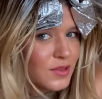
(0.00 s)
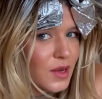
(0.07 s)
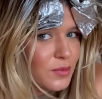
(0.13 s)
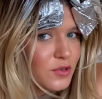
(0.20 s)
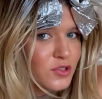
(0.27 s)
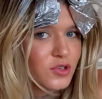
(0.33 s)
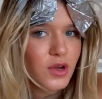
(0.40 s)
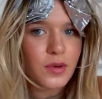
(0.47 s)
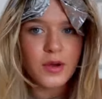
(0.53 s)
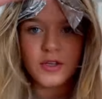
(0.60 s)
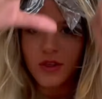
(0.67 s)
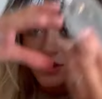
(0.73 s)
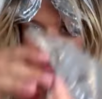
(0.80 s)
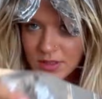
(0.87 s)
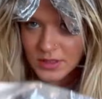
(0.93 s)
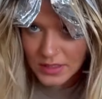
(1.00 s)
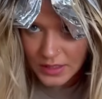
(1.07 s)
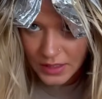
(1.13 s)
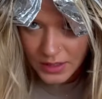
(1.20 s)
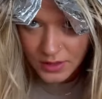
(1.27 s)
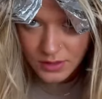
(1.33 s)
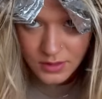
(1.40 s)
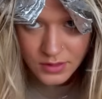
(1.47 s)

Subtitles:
I'm not sure how well you can see that.